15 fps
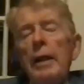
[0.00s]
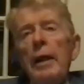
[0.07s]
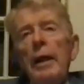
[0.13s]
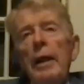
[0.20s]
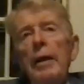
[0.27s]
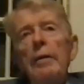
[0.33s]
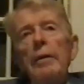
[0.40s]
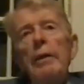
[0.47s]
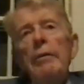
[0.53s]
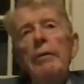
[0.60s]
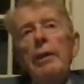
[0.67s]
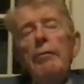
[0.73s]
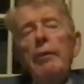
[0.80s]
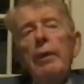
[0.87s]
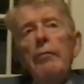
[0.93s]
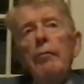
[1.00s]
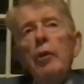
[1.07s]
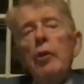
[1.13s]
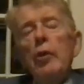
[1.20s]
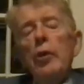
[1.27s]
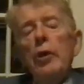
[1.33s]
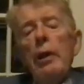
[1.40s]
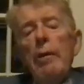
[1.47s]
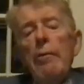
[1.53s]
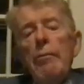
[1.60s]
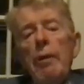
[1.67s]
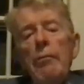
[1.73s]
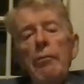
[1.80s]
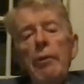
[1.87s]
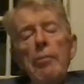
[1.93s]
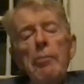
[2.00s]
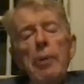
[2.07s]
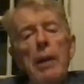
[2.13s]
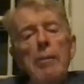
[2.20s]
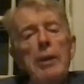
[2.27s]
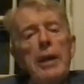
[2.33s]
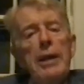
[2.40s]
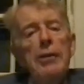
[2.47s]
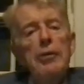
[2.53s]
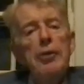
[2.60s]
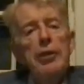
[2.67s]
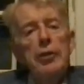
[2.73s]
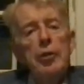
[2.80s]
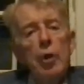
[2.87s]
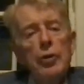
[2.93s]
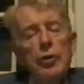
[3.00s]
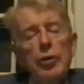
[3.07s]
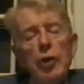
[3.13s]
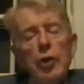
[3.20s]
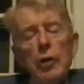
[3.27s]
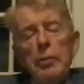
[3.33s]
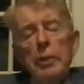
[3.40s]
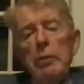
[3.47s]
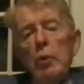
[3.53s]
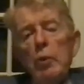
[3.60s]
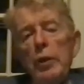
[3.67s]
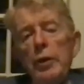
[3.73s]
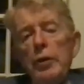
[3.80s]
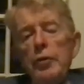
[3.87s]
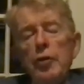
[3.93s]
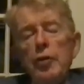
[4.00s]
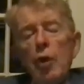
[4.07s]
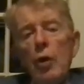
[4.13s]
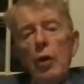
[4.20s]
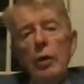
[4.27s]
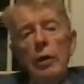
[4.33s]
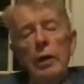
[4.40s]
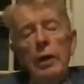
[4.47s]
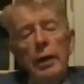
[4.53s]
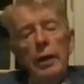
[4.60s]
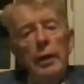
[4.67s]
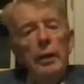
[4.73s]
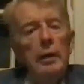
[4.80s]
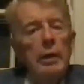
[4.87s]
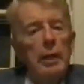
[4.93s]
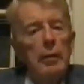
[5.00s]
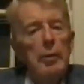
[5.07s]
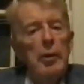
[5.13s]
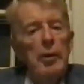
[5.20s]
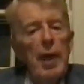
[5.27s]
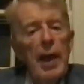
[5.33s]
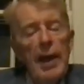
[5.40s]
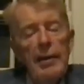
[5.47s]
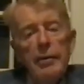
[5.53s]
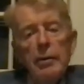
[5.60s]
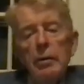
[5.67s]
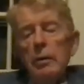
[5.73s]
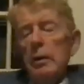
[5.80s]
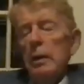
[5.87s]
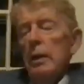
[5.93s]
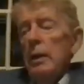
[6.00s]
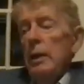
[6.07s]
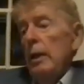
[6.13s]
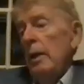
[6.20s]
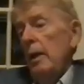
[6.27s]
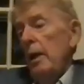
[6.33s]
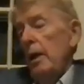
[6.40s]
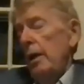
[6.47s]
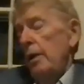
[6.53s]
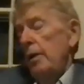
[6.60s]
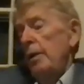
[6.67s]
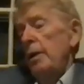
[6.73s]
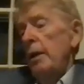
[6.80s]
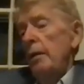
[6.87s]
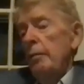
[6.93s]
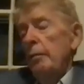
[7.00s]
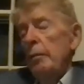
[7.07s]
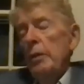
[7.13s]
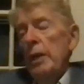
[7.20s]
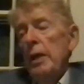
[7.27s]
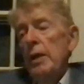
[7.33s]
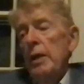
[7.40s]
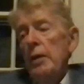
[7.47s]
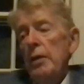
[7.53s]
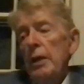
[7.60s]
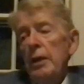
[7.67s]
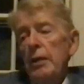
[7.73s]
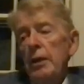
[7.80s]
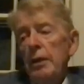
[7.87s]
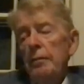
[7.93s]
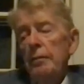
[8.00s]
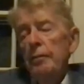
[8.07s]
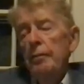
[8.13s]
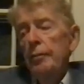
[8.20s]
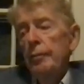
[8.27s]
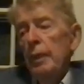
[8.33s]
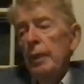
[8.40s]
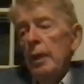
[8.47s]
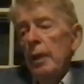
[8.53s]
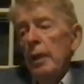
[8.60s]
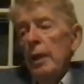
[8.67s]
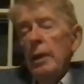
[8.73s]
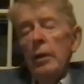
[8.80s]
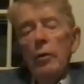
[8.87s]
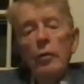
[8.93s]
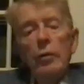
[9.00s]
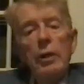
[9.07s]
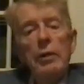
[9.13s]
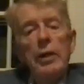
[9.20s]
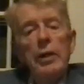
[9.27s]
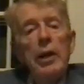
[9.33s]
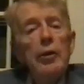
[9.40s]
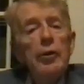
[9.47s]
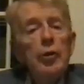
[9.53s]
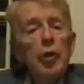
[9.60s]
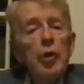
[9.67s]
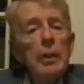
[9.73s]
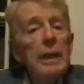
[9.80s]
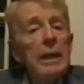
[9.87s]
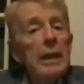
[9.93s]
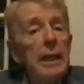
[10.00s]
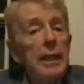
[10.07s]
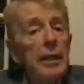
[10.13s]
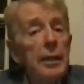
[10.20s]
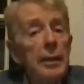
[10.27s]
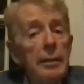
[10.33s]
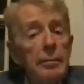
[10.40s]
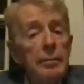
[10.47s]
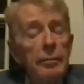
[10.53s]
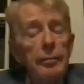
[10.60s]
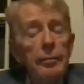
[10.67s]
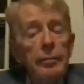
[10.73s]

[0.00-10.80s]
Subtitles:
if we're going to have, if our primary energy source is going to be wind and solar and a little bit of hydro, and then I think that you know the air is going to be cleaner,